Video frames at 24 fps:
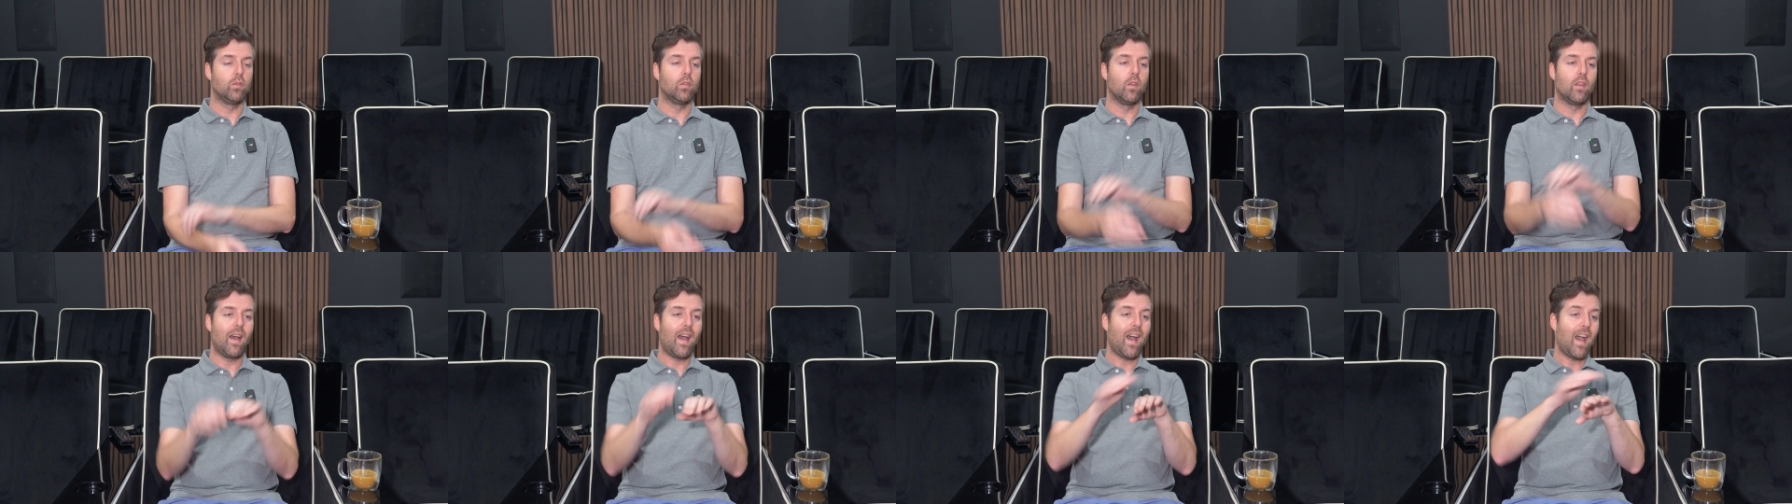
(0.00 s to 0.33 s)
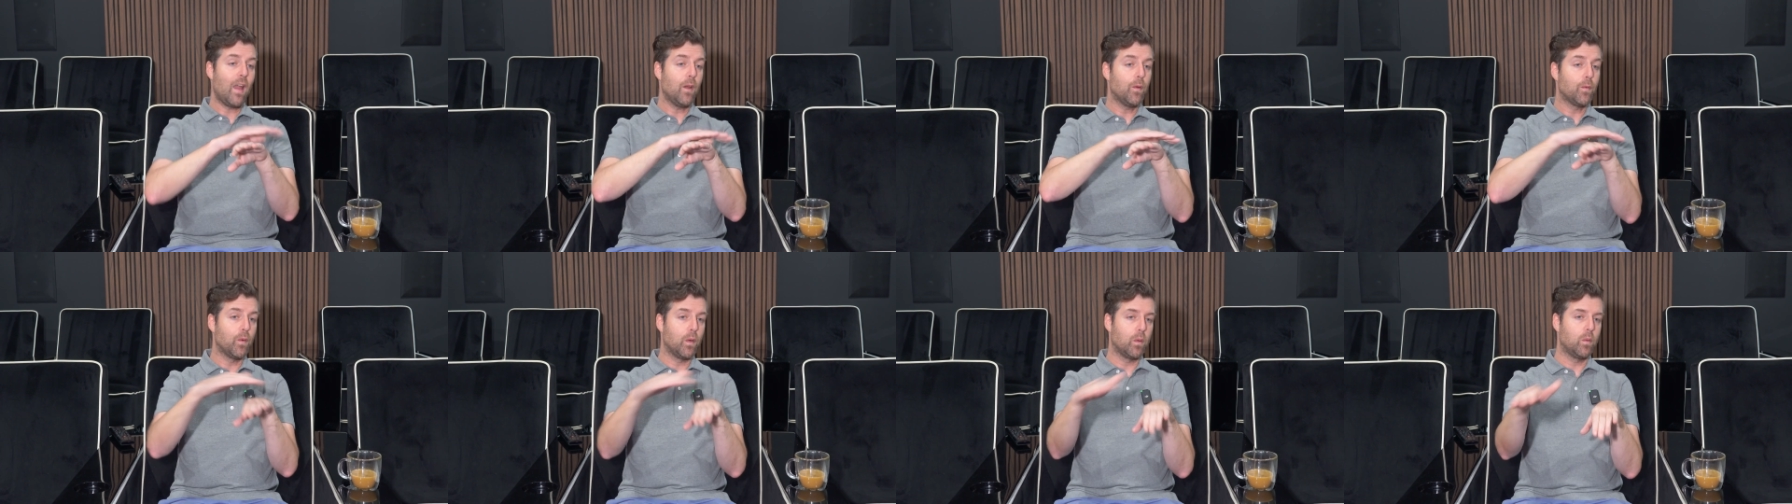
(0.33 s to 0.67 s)
So the
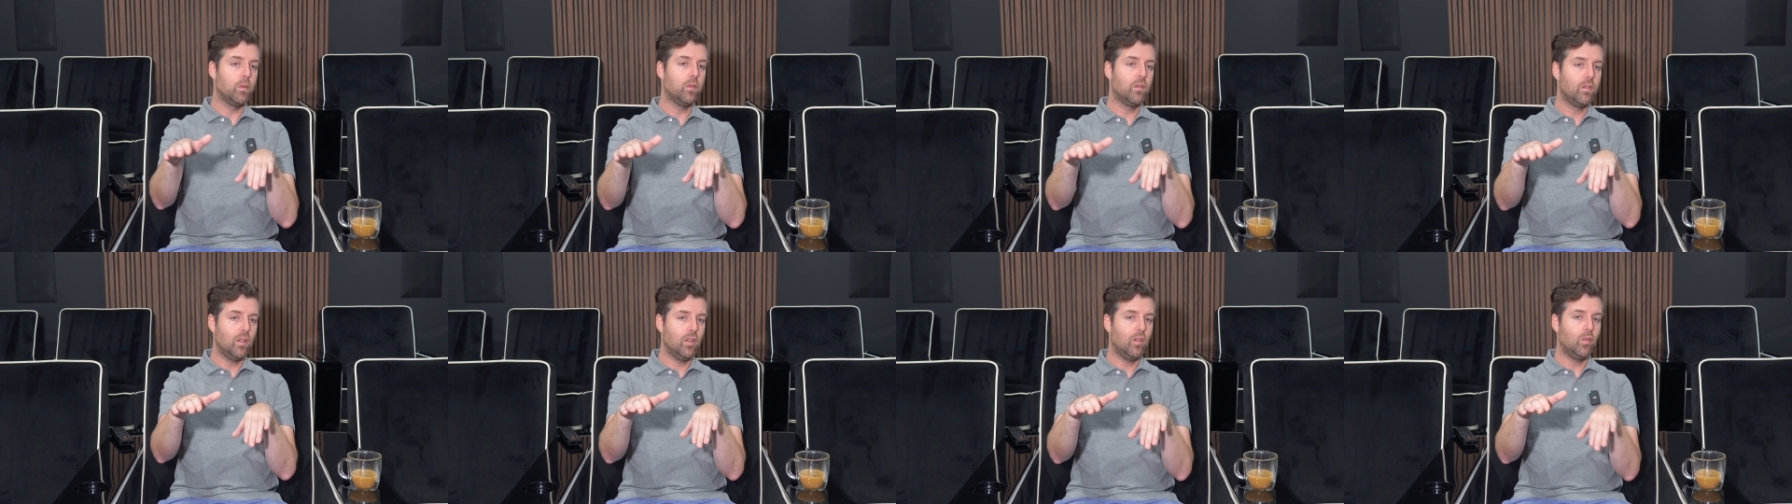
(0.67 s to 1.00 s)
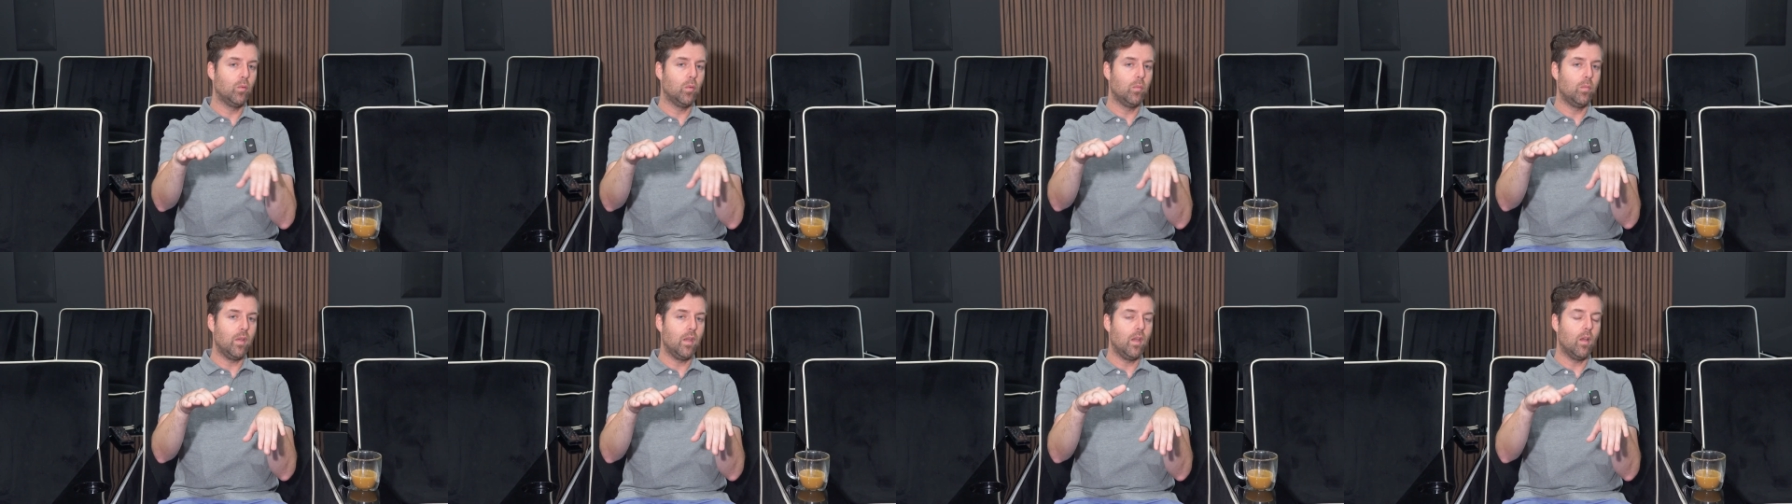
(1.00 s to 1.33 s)
high
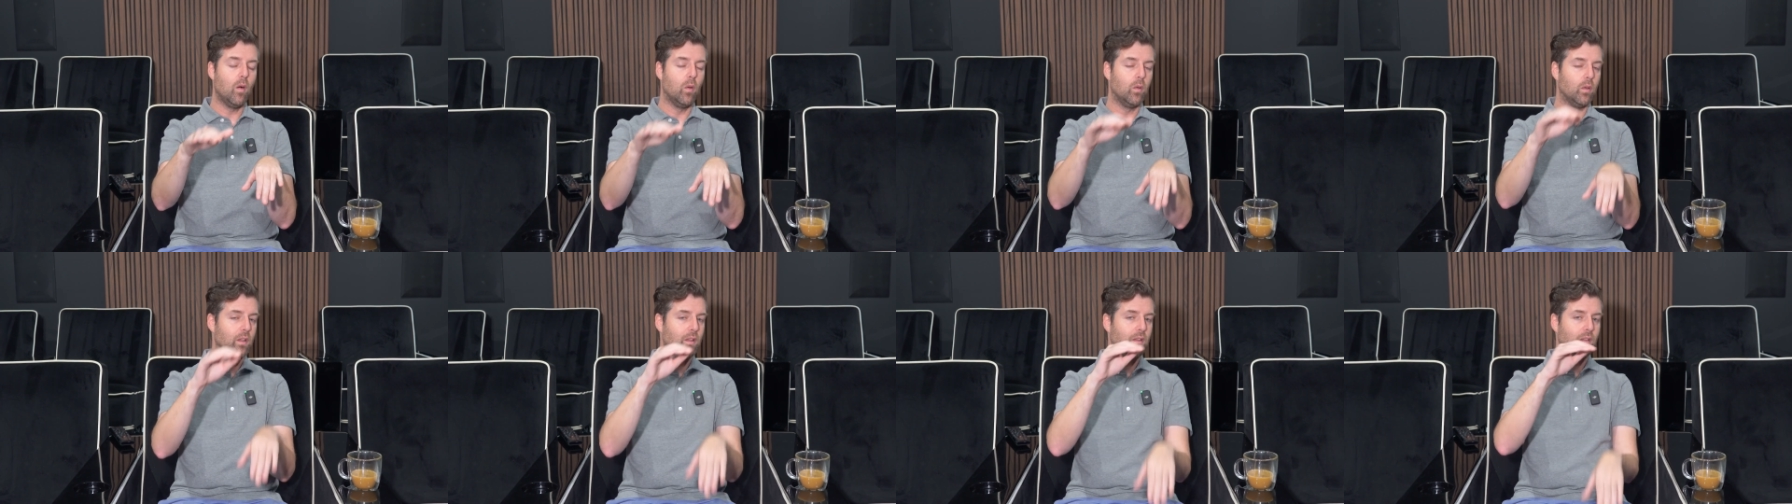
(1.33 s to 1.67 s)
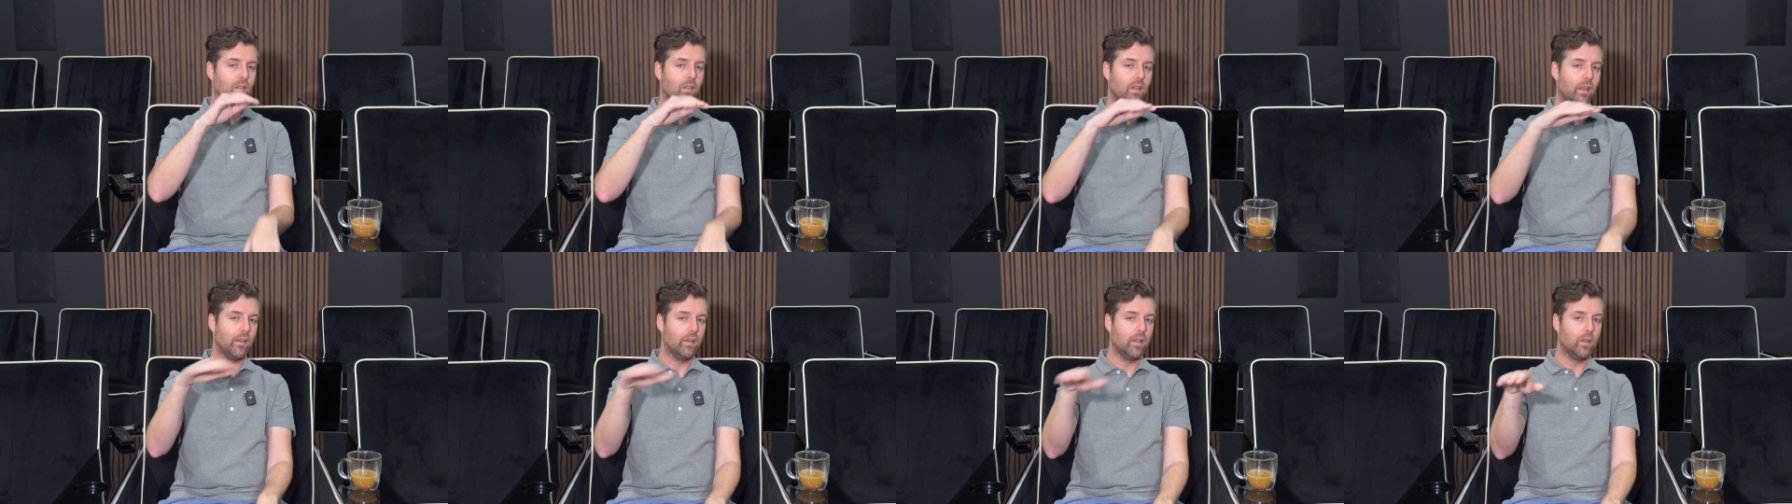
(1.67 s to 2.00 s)
frequencies would be only
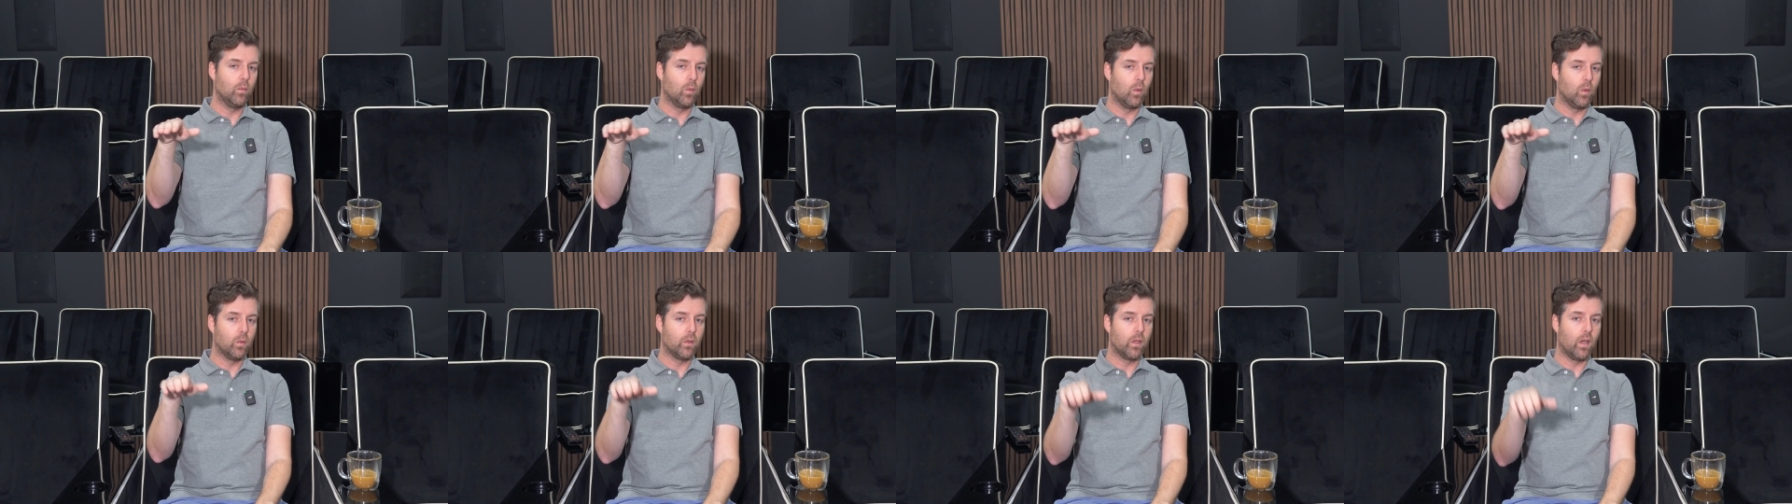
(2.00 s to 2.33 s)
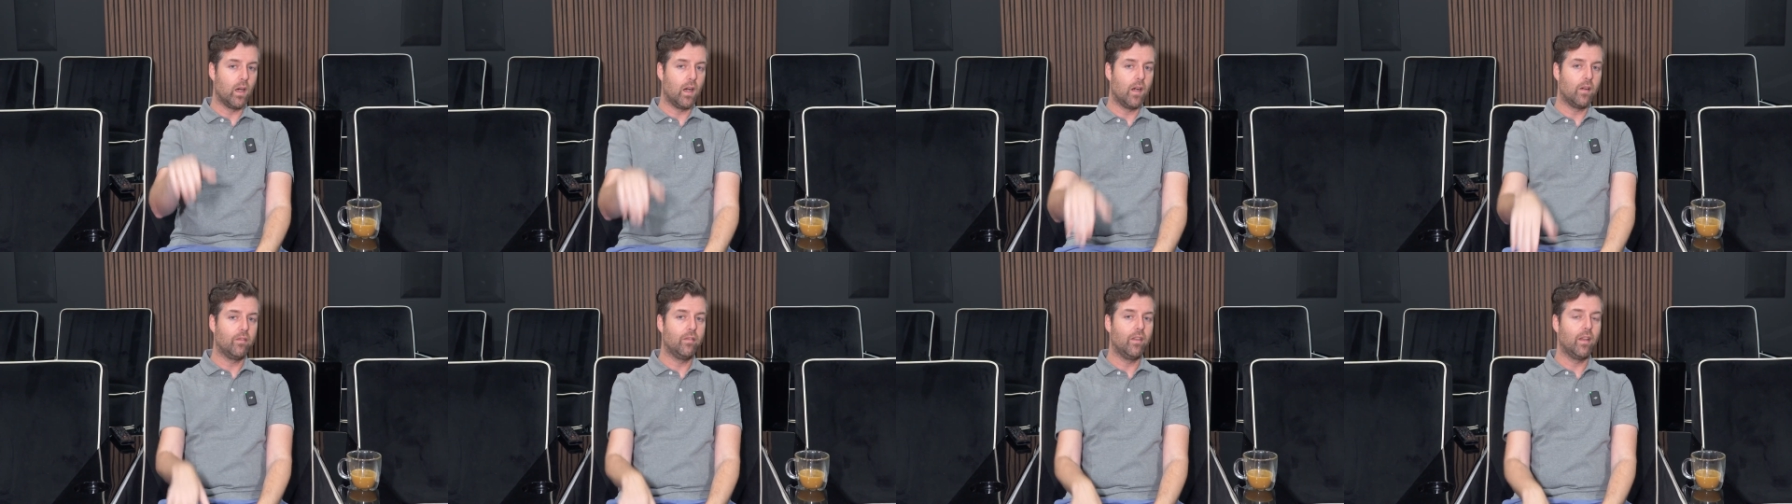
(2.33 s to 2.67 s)
slightly rolled
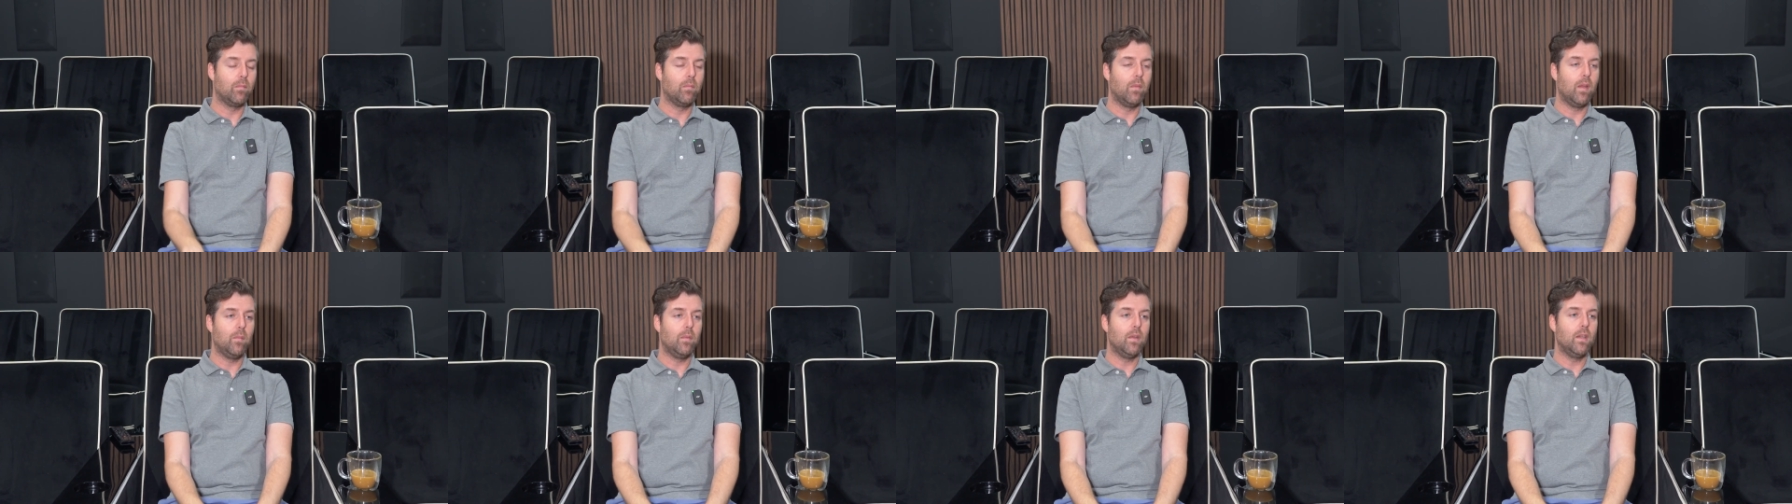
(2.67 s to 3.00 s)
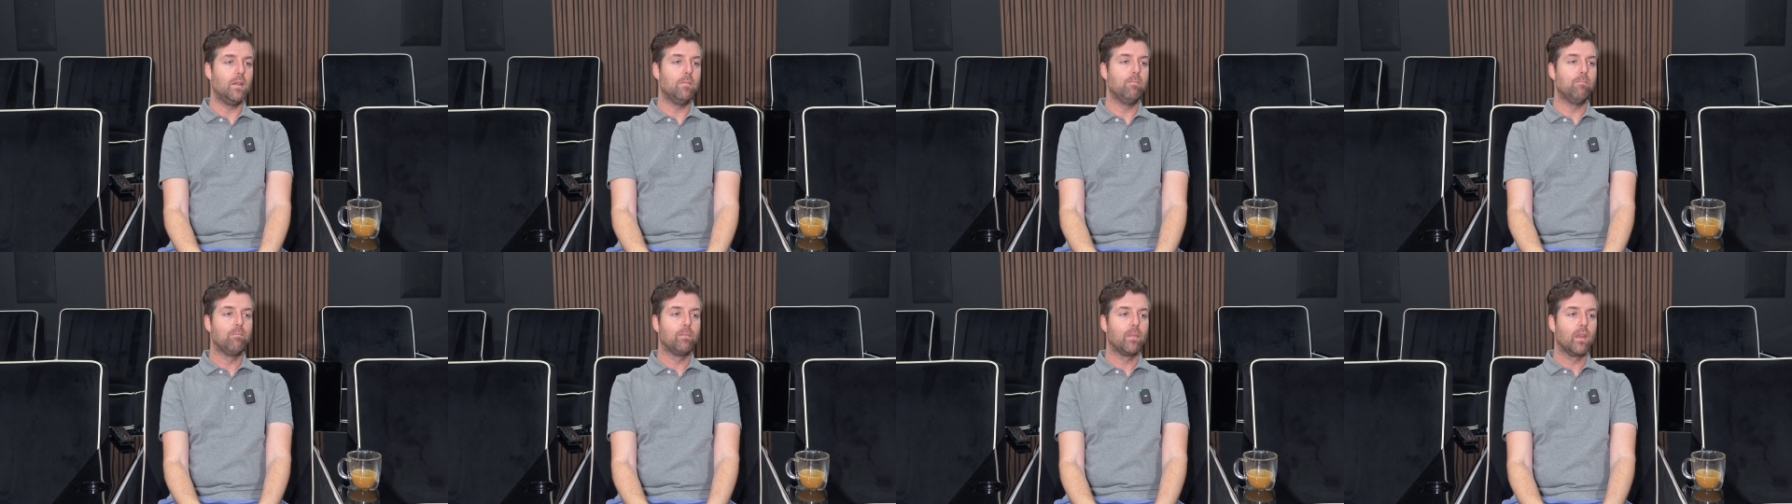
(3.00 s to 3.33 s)
off, like
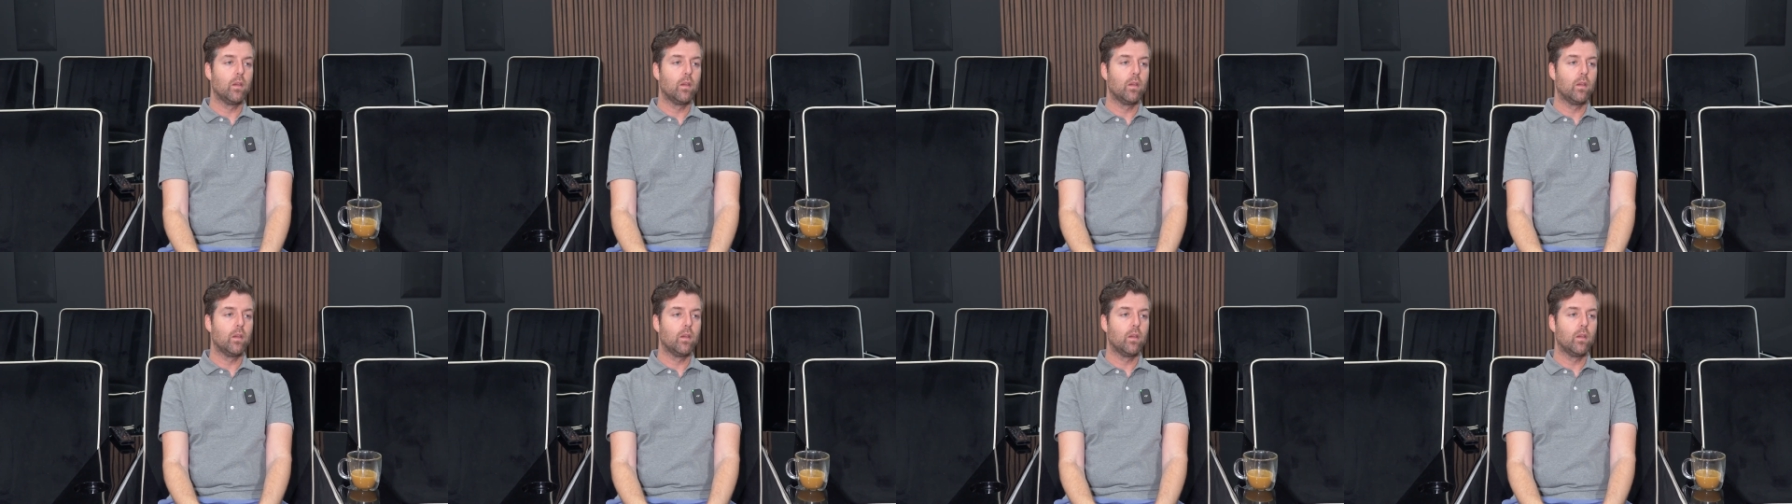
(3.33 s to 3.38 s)
maybe